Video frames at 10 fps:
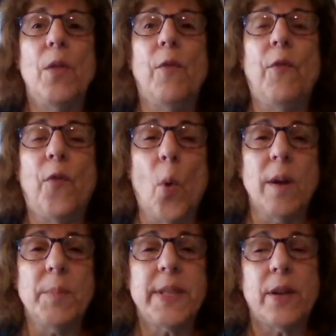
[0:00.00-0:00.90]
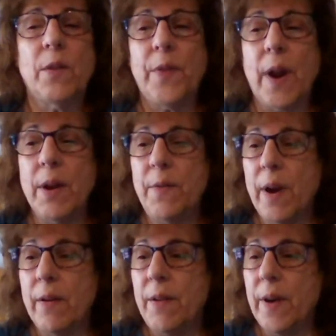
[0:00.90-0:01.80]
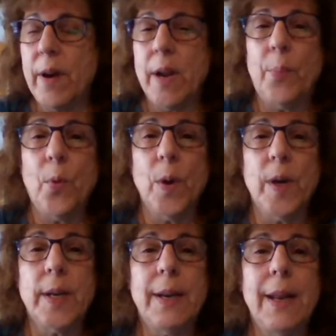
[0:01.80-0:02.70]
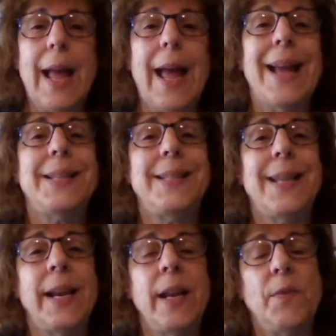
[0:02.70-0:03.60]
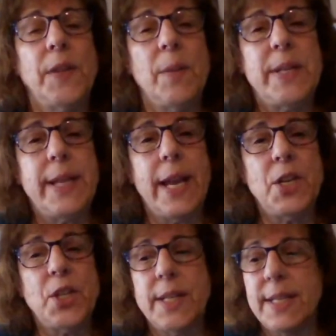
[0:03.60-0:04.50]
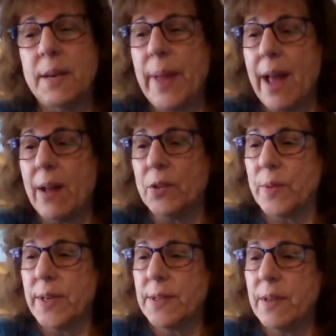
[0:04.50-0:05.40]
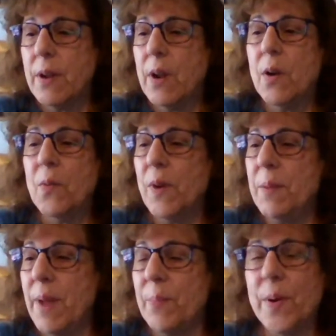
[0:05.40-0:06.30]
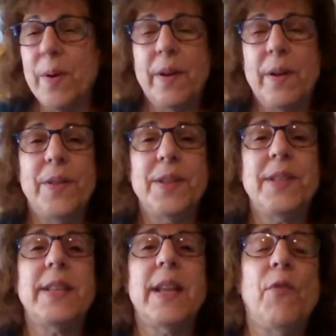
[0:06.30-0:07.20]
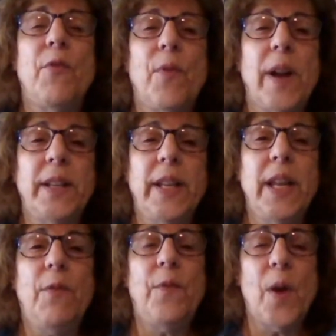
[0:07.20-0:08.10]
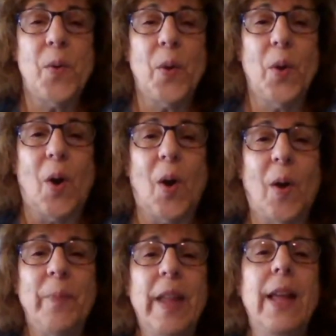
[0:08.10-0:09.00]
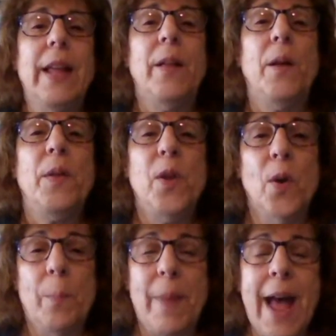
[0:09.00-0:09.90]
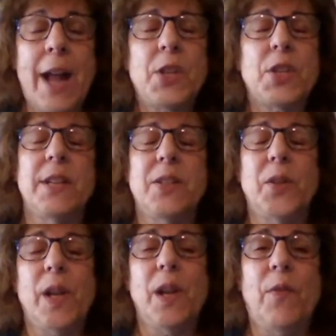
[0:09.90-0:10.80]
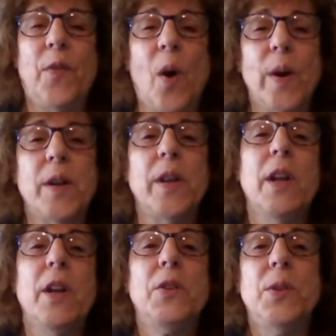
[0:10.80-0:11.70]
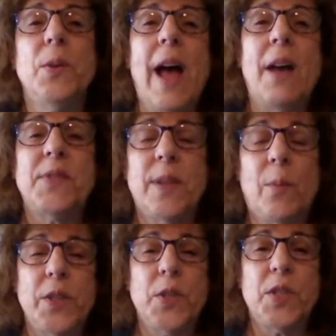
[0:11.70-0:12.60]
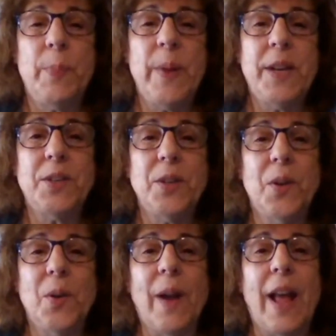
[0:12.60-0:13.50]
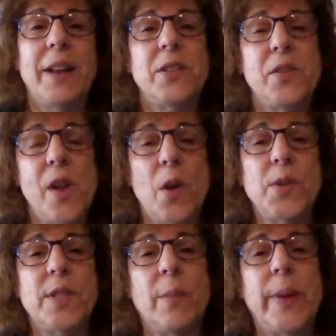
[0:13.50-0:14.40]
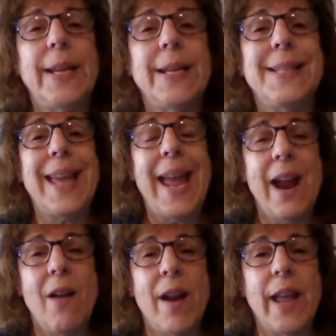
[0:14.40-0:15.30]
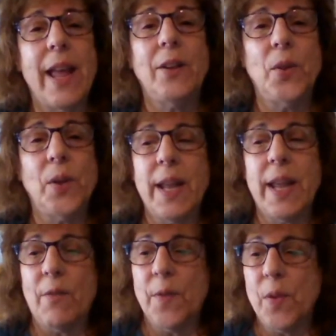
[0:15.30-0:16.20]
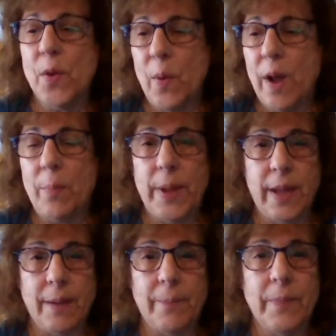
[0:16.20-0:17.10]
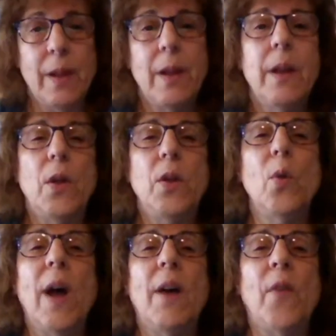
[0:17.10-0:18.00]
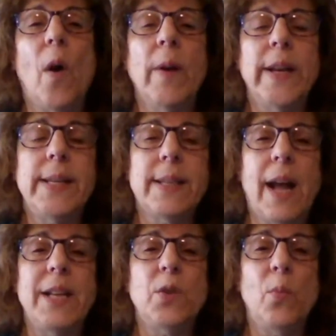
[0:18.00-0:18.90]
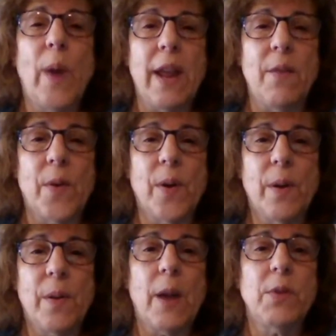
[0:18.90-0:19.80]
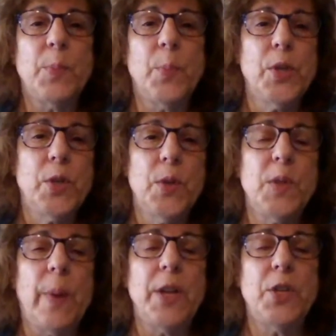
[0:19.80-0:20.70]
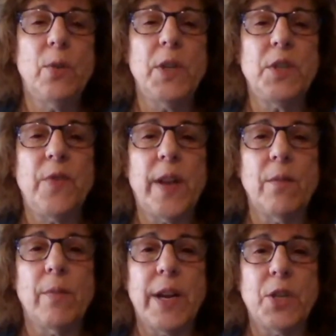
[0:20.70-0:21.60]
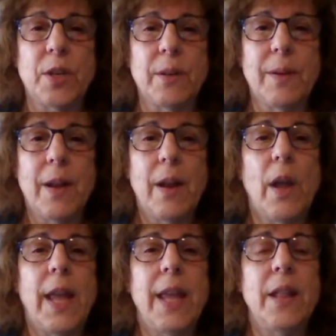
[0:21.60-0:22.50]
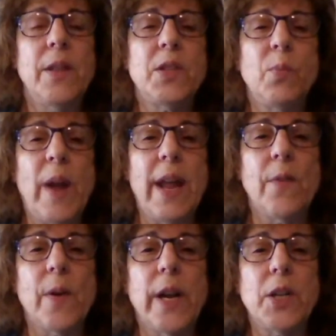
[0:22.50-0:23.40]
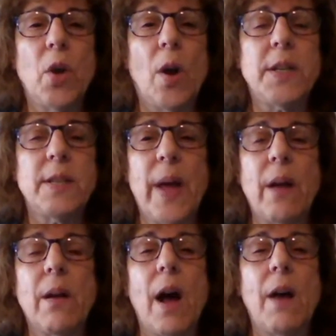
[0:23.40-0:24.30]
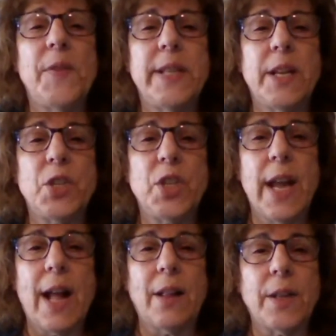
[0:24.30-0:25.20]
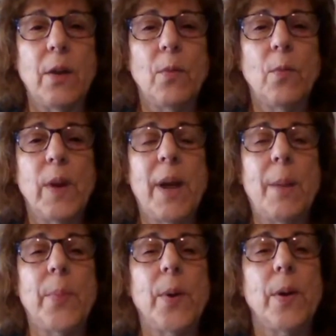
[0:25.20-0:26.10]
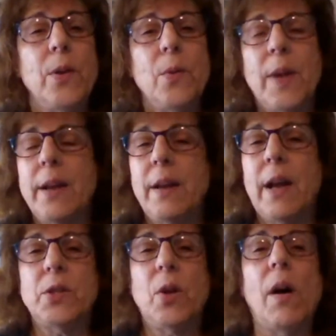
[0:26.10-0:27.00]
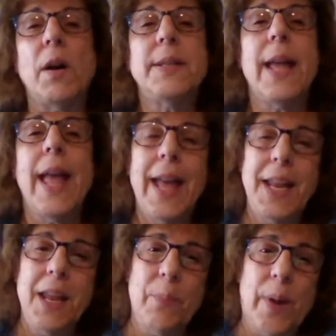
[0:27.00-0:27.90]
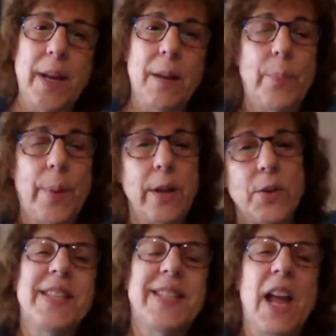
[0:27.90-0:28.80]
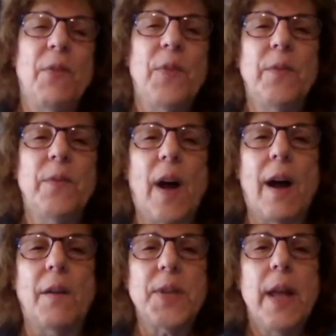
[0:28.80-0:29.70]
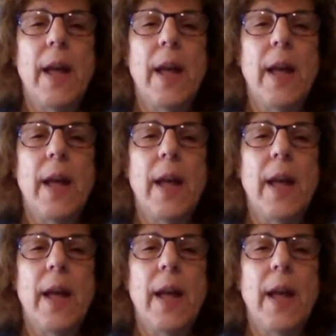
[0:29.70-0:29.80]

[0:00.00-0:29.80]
the forms that are very, very, very important, and setting of limitations and boundaries. Remember, this is a friendly phone call. Your match is looking forward to have someone to speak to and to know somebody caring and looking out for their well-being. You have already signed a waiver that was produced by Jewish Federation. In this waiver, it talks about confidentiality. Remember, you cannot talk to anybody but the staff involved